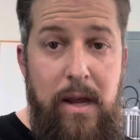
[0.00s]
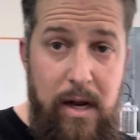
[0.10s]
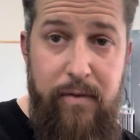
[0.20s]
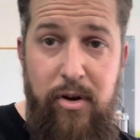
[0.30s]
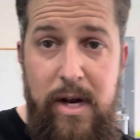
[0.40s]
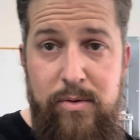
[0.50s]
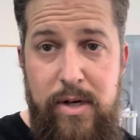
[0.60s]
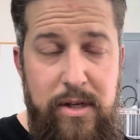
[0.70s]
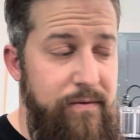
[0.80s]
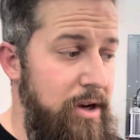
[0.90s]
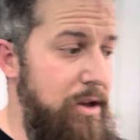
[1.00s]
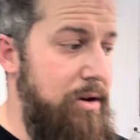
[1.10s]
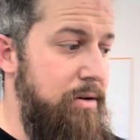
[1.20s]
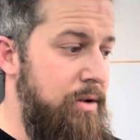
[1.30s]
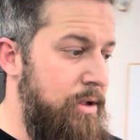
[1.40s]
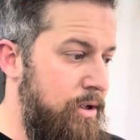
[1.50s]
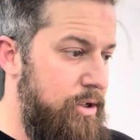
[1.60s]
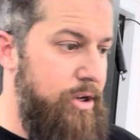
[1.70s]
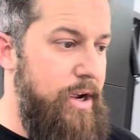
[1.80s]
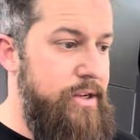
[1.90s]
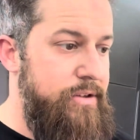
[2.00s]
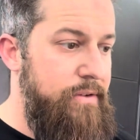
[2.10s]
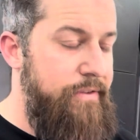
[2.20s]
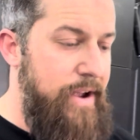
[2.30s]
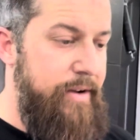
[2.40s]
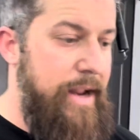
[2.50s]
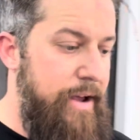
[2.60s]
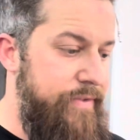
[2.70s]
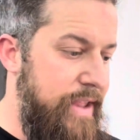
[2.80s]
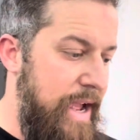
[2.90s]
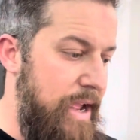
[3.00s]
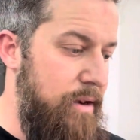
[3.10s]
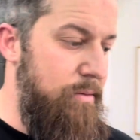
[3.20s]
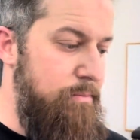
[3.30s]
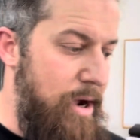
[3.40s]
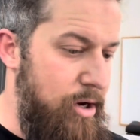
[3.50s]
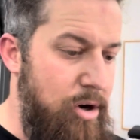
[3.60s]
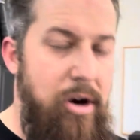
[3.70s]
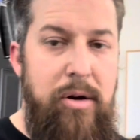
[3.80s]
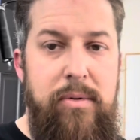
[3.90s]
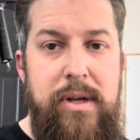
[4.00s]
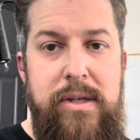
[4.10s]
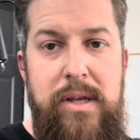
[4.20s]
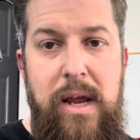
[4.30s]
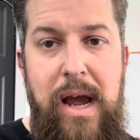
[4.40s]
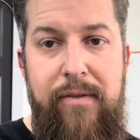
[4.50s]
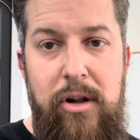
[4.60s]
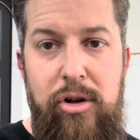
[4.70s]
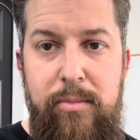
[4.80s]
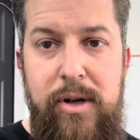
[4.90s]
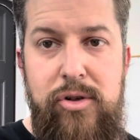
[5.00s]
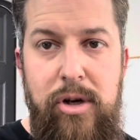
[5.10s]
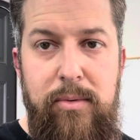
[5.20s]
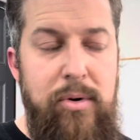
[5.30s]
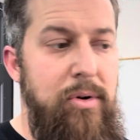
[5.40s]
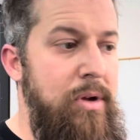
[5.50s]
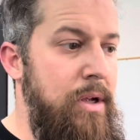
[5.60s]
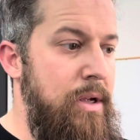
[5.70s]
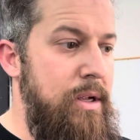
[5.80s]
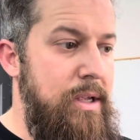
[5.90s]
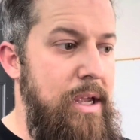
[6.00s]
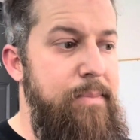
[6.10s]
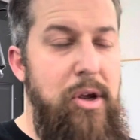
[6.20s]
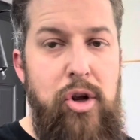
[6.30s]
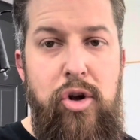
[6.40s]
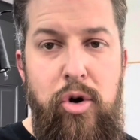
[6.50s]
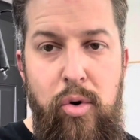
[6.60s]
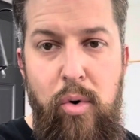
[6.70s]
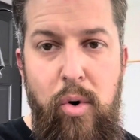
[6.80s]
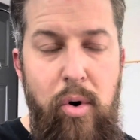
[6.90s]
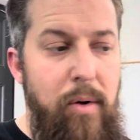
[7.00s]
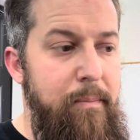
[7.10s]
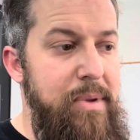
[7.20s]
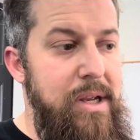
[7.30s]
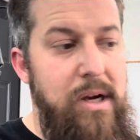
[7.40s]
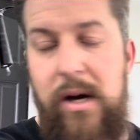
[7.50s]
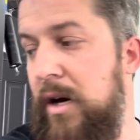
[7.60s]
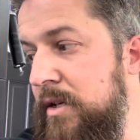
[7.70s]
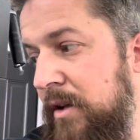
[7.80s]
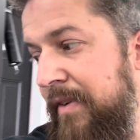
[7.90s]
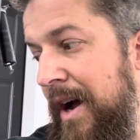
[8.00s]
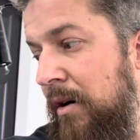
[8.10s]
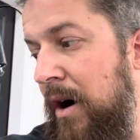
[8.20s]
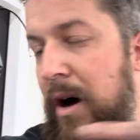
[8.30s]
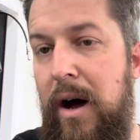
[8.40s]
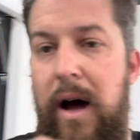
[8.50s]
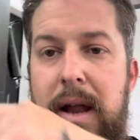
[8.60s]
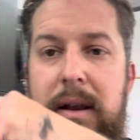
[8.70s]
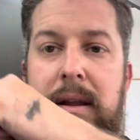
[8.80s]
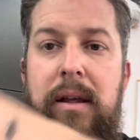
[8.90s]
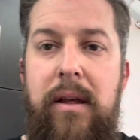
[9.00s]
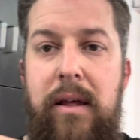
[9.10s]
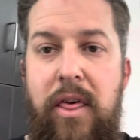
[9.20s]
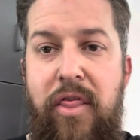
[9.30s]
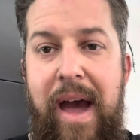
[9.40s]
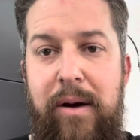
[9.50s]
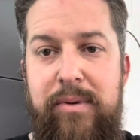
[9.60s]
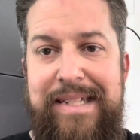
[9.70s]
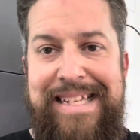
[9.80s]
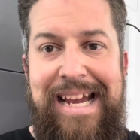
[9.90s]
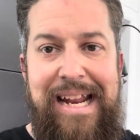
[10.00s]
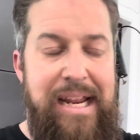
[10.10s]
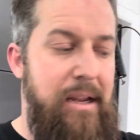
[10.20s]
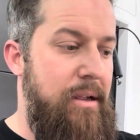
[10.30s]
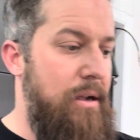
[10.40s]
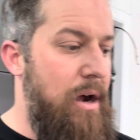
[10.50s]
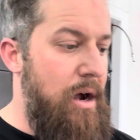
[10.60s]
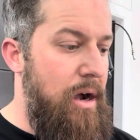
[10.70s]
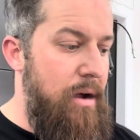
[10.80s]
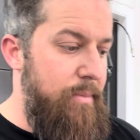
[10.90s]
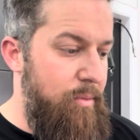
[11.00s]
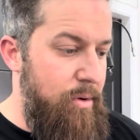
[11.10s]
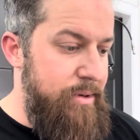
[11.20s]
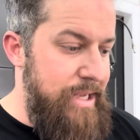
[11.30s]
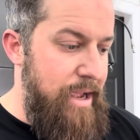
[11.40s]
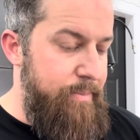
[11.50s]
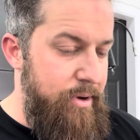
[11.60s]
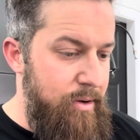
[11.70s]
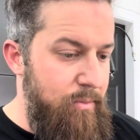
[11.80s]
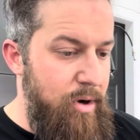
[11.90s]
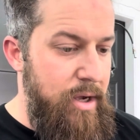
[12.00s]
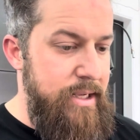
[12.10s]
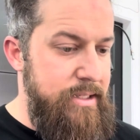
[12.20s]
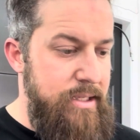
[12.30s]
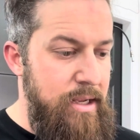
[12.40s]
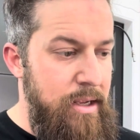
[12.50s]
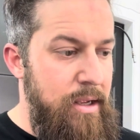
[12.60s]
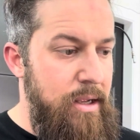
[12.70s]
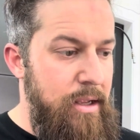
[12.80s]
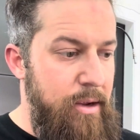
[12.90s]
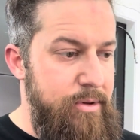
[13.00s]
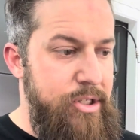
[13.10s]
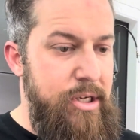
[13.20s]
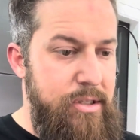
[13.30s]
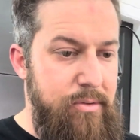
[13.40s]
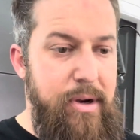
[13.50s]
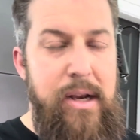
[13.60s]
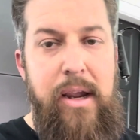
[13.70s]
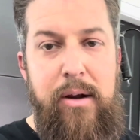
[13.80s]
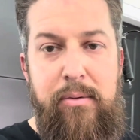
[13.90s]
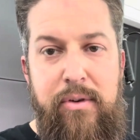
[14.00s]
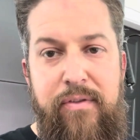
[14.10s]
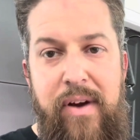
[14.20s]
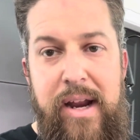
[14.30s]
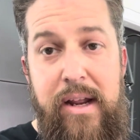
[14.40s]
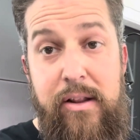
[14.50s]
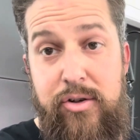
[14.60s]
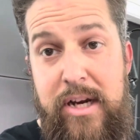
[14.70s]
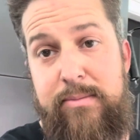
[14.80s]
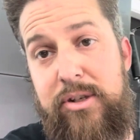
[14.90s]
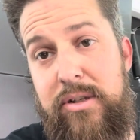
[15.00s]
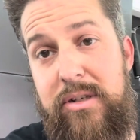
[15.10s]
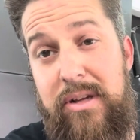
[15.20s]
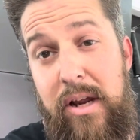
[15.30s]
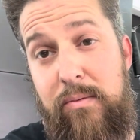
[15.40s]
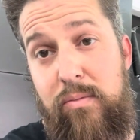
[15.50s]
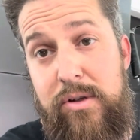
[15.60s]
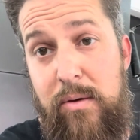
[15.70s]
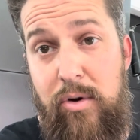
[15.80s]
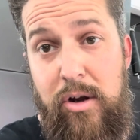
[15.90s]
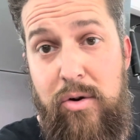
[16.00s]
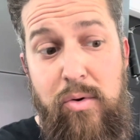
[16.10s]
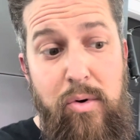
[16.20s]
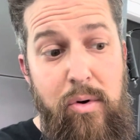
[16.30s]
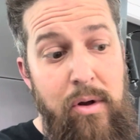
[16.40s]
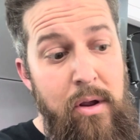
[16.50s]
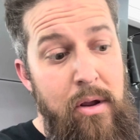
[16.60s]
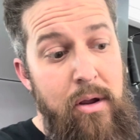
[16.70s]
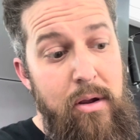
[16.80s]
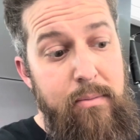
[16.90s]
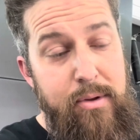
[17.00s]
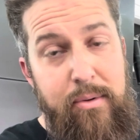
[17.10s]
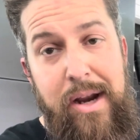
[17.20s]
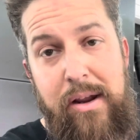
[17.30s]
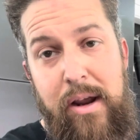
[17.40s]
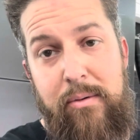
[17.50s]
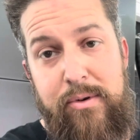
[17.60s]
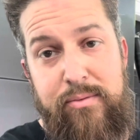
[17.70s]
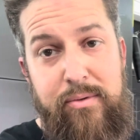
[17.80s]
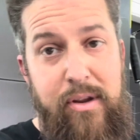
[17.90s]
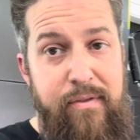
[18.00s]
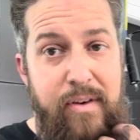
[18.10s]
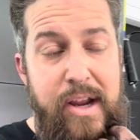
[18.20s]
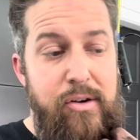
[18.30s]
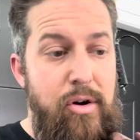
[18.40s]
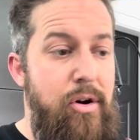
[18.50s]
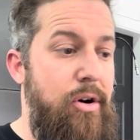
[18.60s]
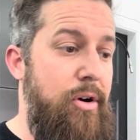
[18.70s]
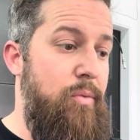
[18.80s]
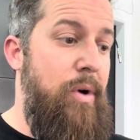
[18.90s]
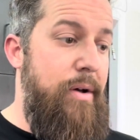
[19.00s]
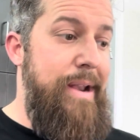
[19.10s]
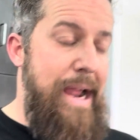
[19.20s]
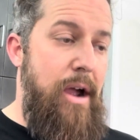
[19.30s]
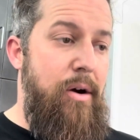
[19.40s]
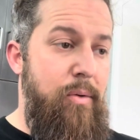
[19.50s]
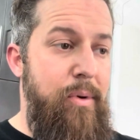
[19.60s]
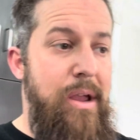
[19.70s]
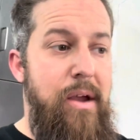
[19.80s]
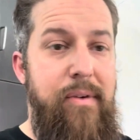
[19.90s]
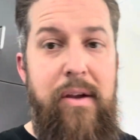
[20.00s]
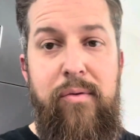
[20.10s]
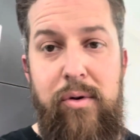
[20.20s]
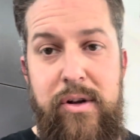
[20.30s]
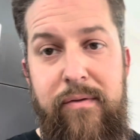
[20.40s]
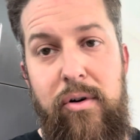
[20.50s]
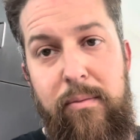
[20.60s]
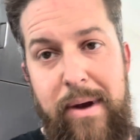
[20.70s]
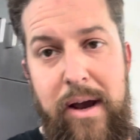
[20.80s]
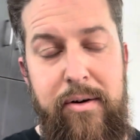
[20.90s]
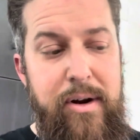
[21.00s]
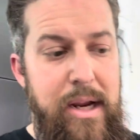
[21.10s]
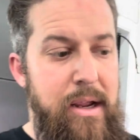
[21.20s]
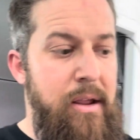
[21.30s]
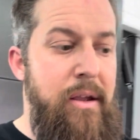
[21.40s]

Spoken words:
And if you guys watched that video, you guys found out that my car was having a little bit of trouble keeping cool because of how hot that was getting. And what was happening was, it was just the radiator was fighting. The transmission stayed somewhat cool, but the radiator was really fighting hard. Well, now we have a 14 volt battery.